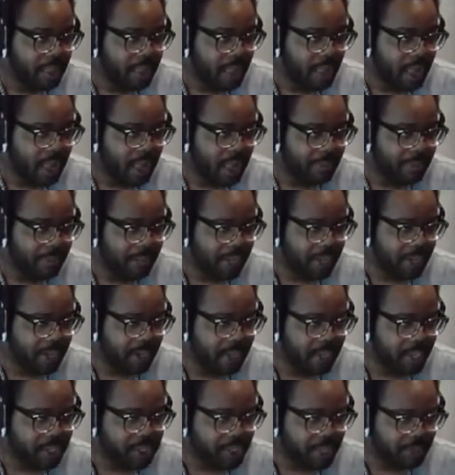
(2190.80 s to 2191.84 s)
I
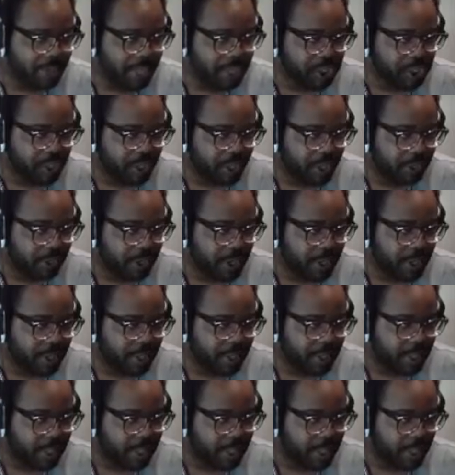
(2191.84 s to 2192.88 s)
didn't actually mention it when I
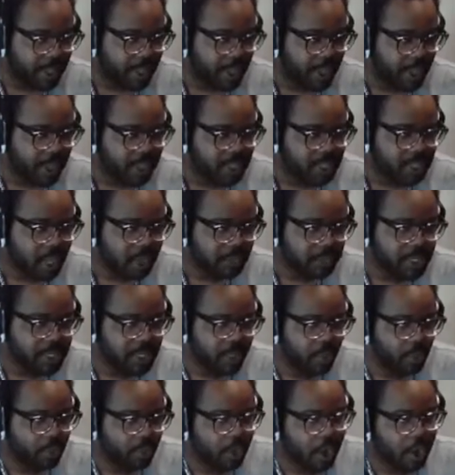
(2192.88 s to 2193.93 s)
did the top
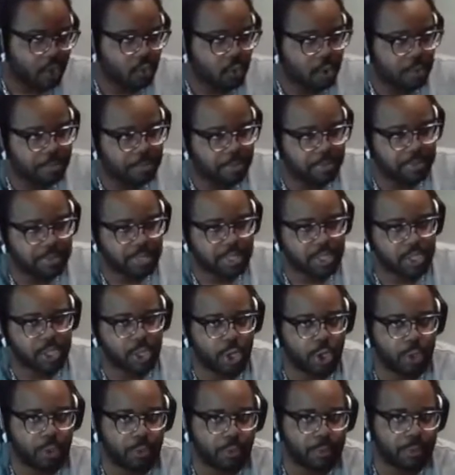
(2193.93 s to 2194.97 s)
sail wrong one.
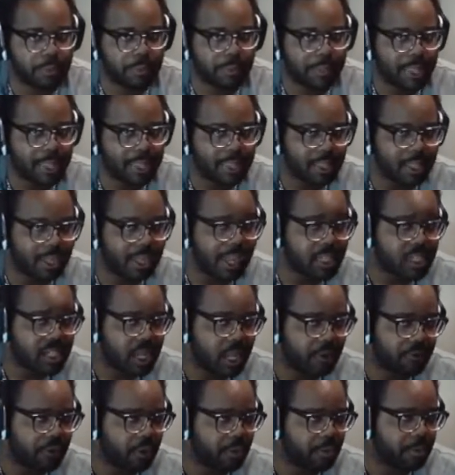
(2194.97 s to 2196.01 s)
So the last
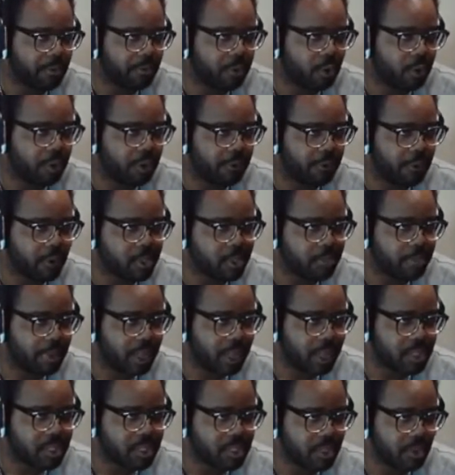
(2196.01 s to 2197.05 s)
level before the first
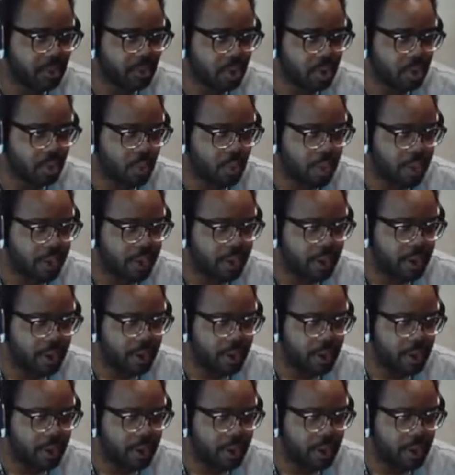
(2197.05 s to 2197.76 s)
boss in World 1.